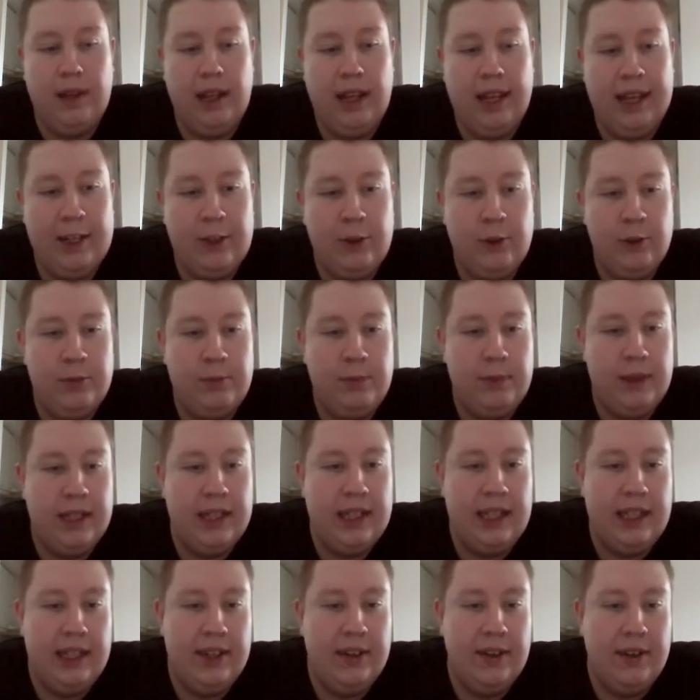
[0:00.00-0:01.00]
Yeah, should
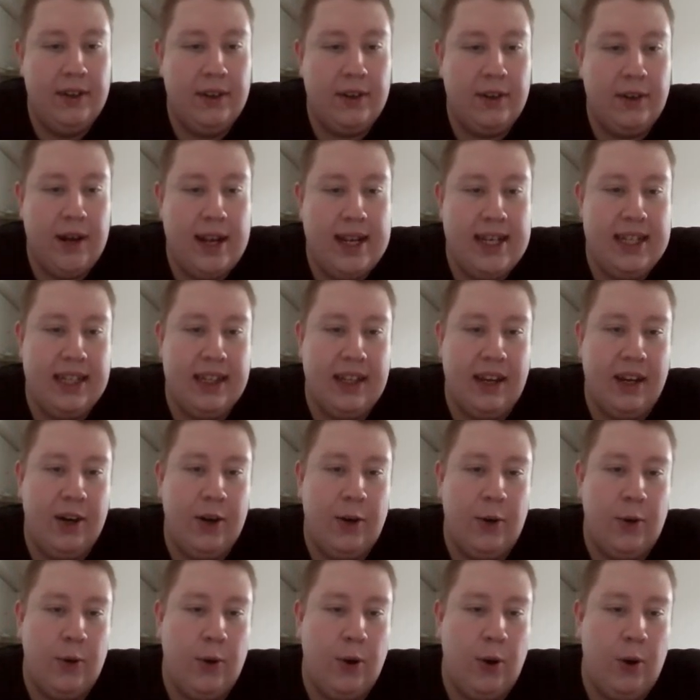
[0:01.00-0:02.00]
be here. Crazy
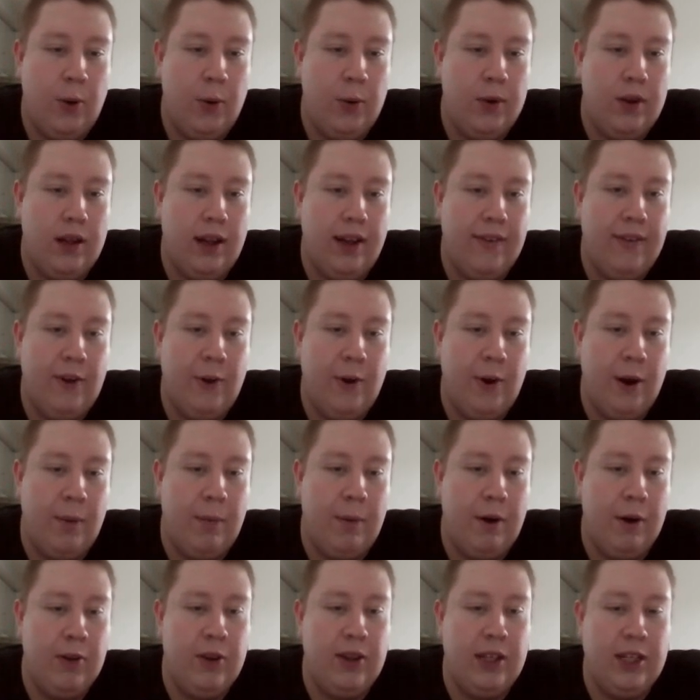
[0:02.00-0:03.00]
Thunder Road. I've heard
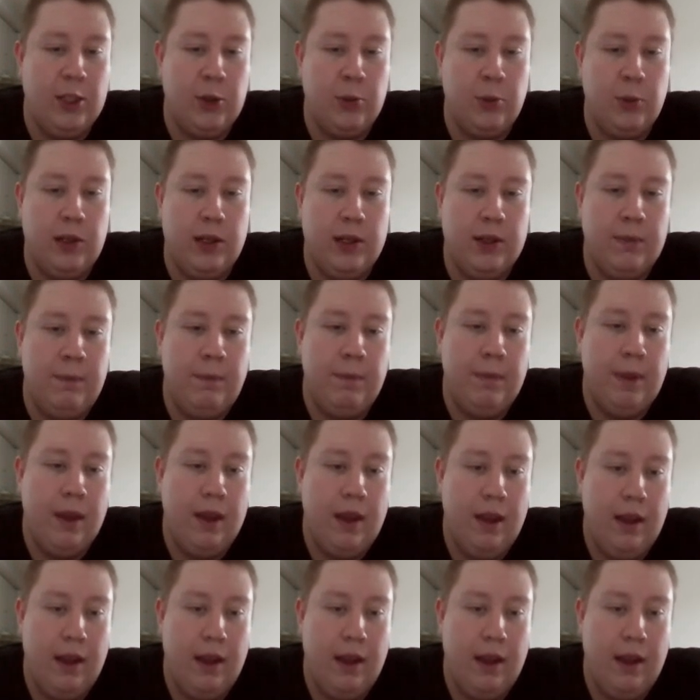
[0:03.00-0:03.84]
about this one.